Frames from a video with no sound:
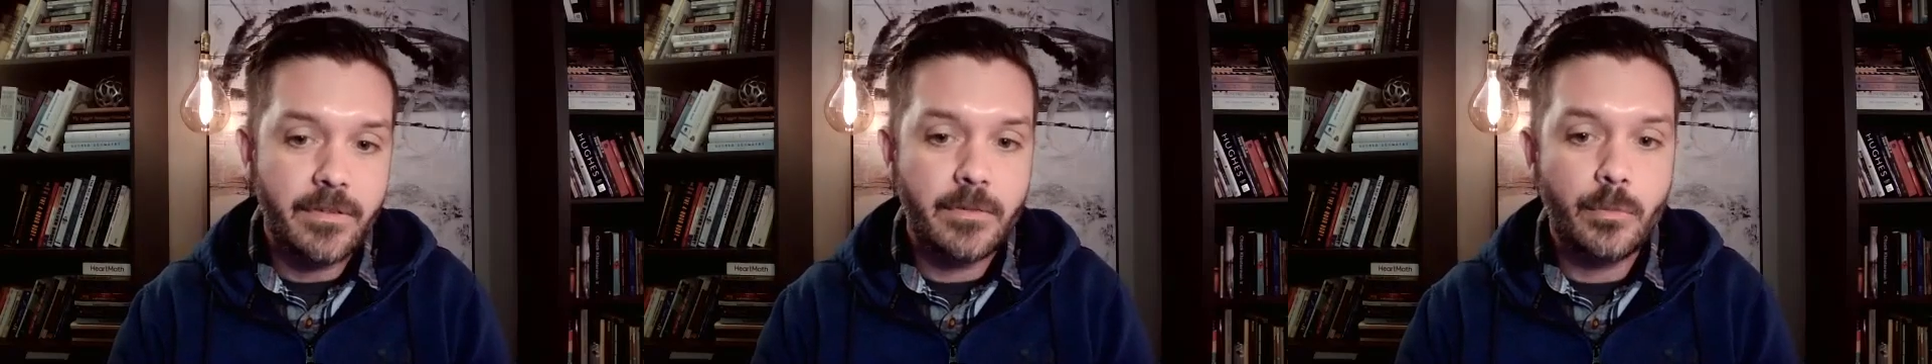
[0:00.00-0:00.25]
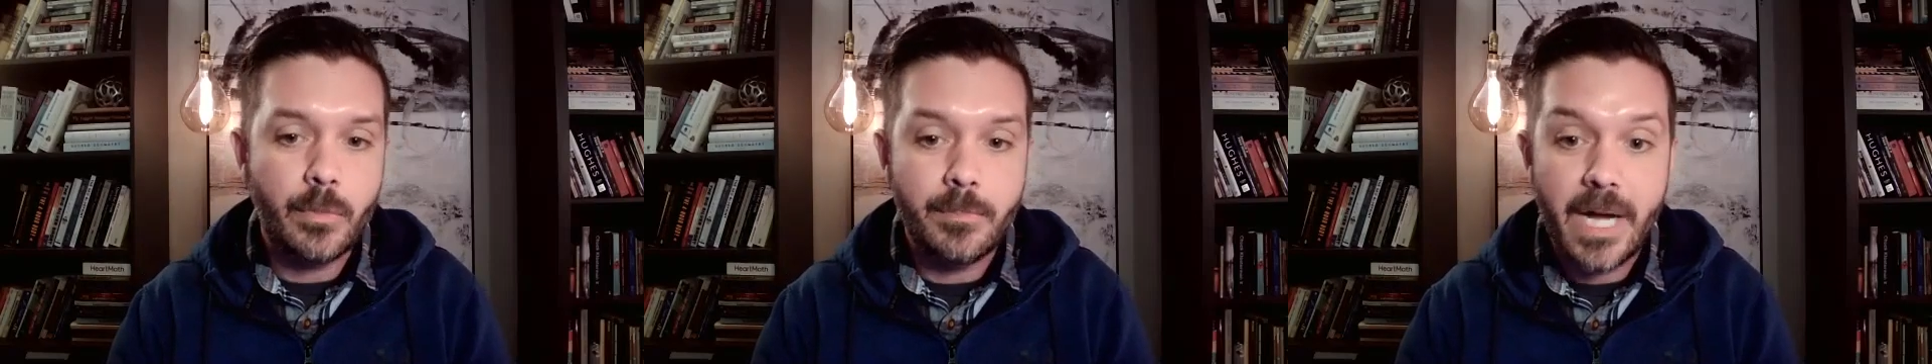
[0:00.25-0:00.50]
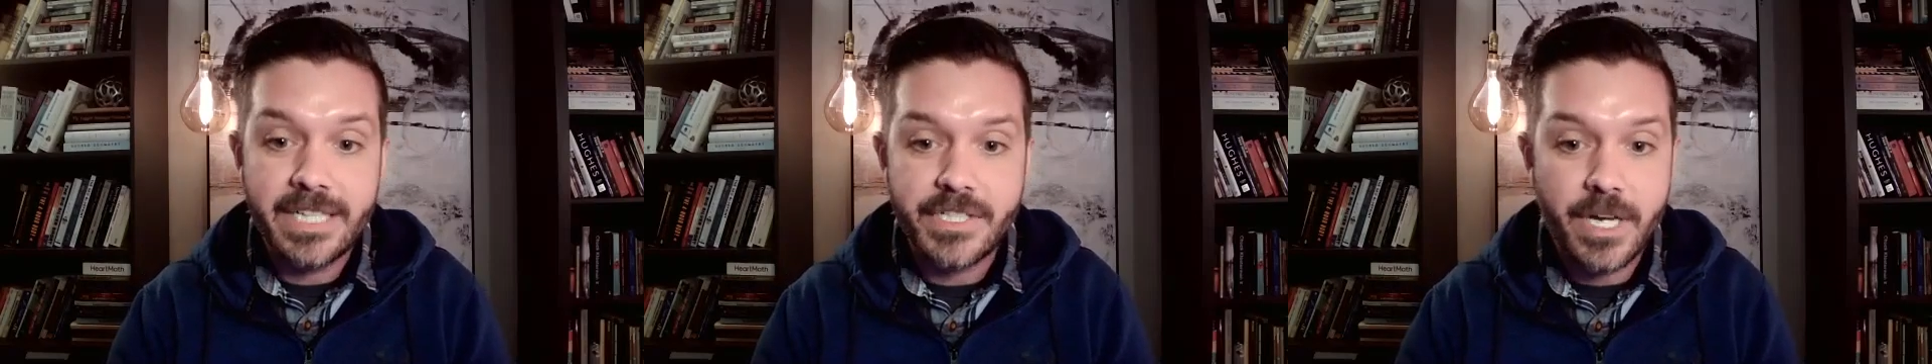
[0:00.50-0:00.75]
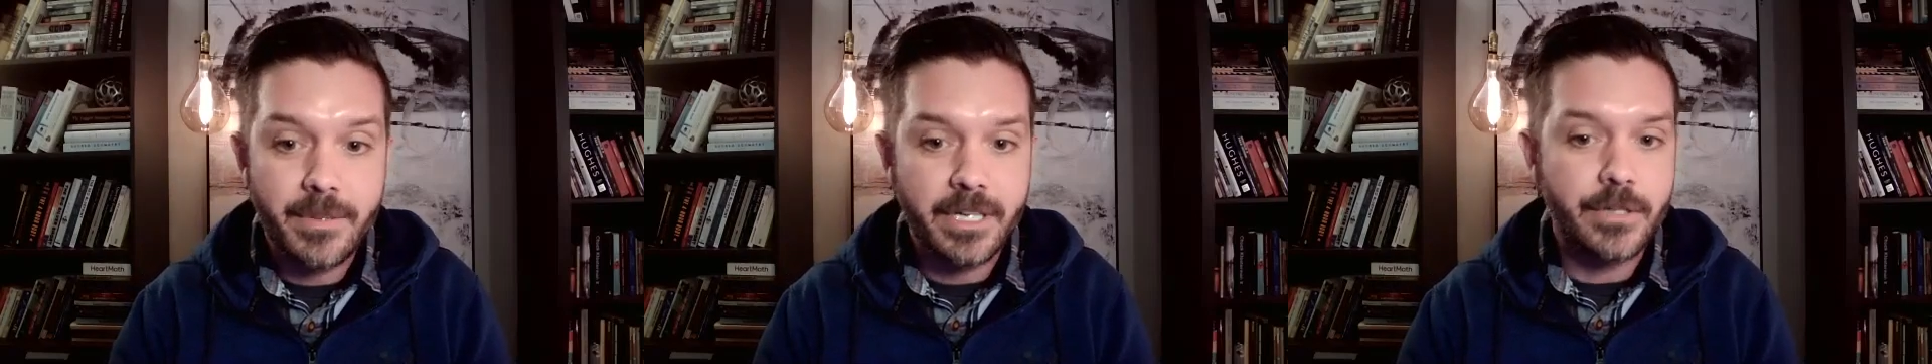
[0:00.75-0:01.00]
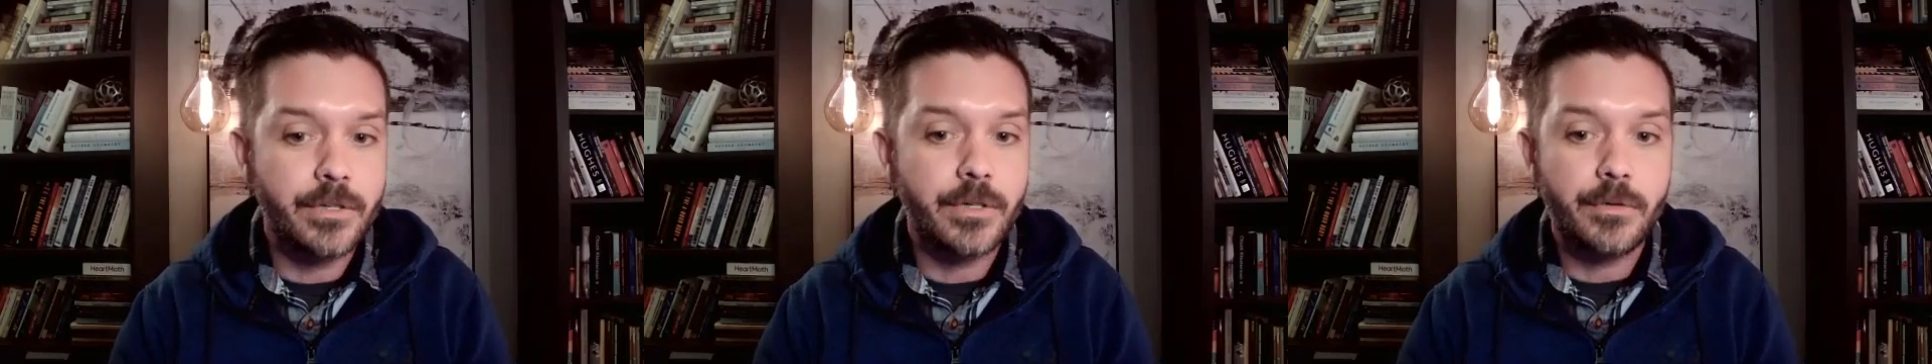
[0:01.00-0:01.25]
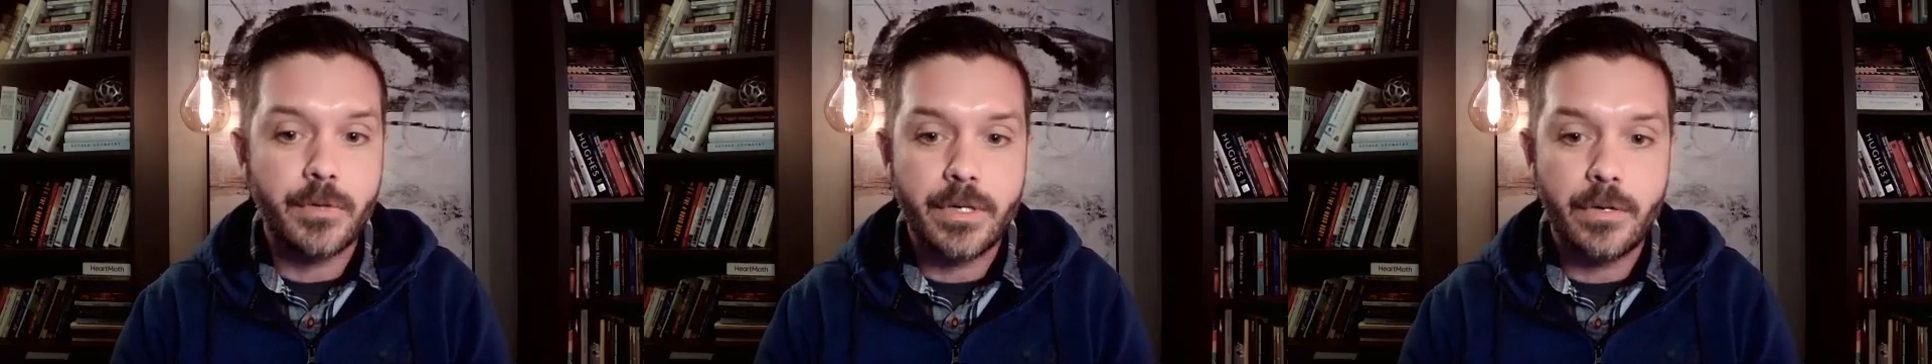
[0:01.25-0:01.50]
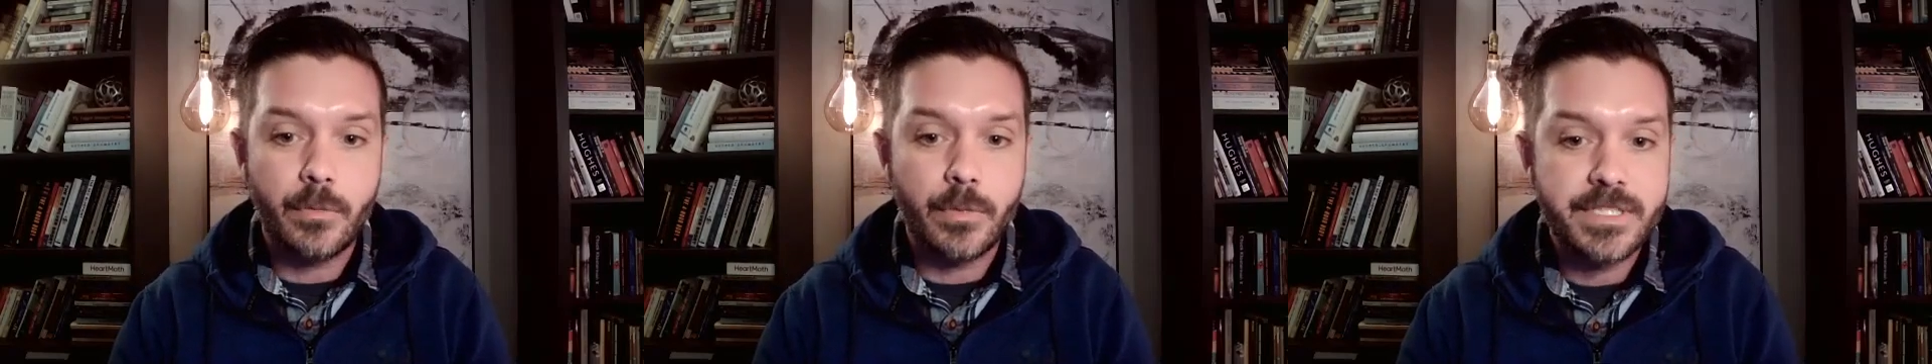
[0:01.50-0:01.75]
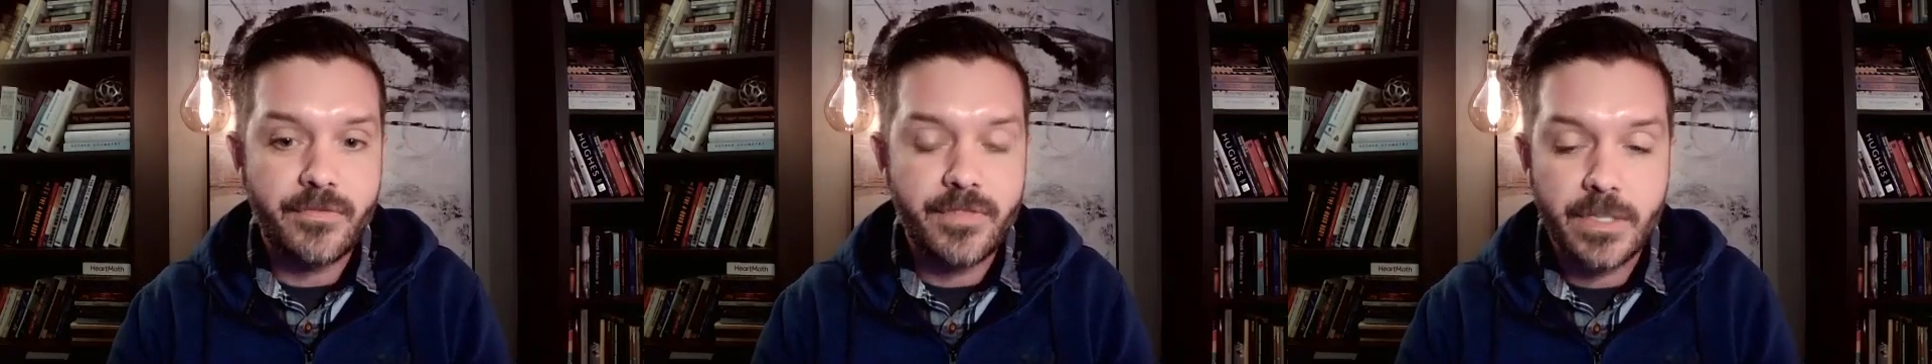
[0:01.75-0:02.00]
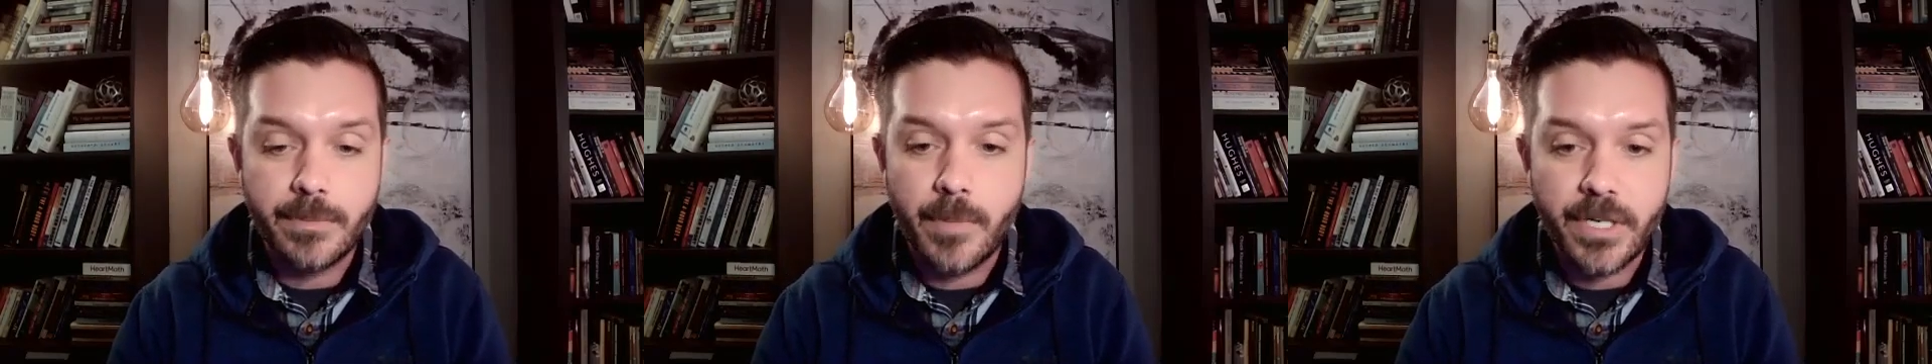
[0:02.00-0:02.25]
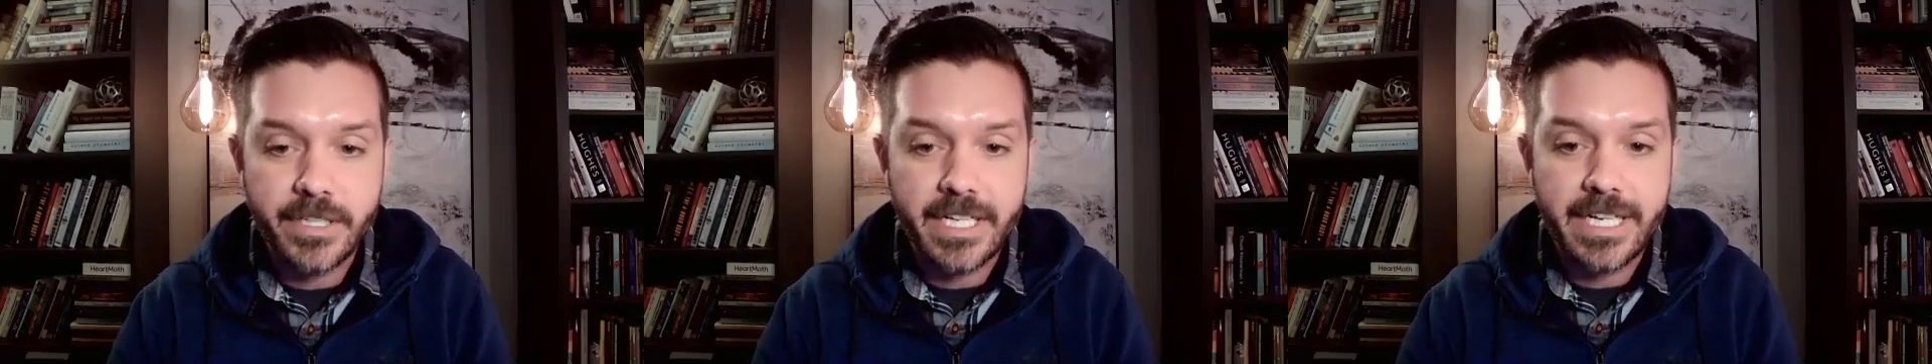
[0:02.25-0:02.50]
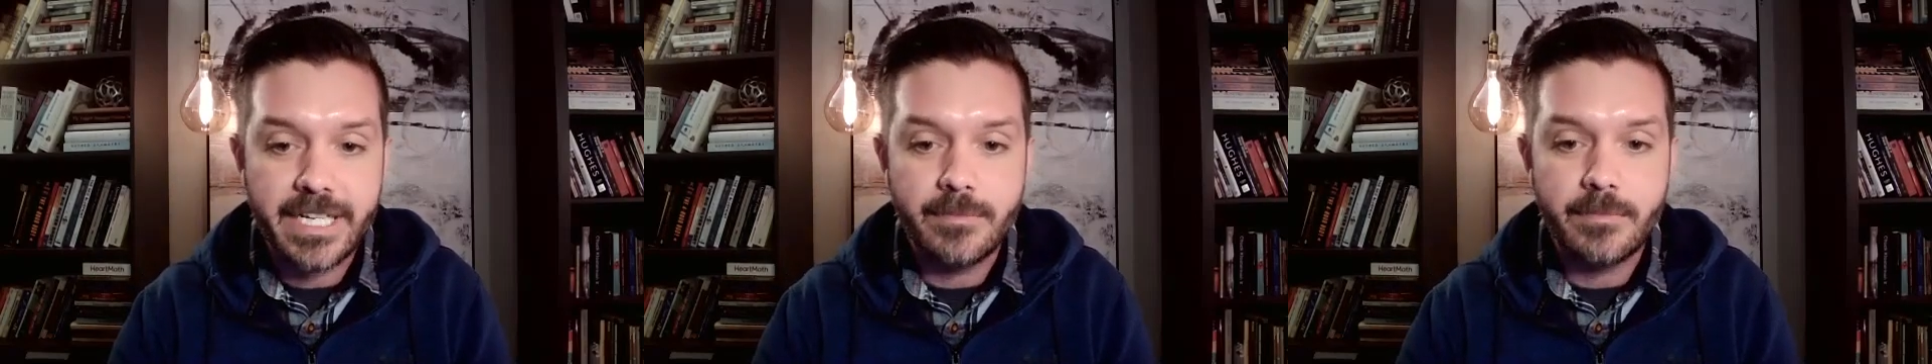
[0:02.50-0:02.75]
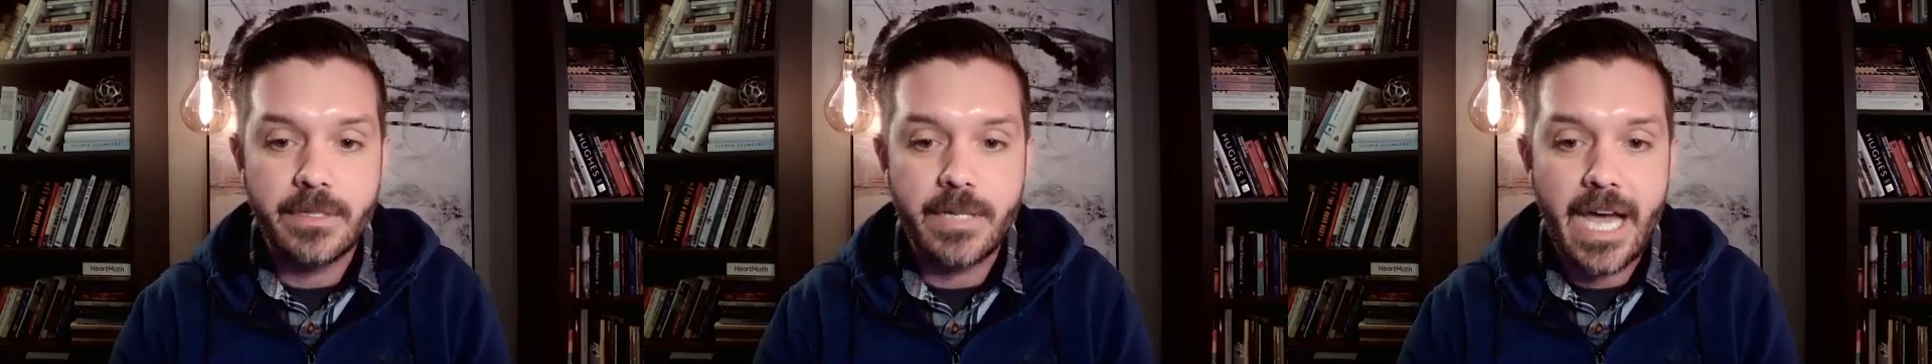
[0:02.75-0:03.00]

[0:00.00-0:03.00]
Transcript: My job at Google was field marketing.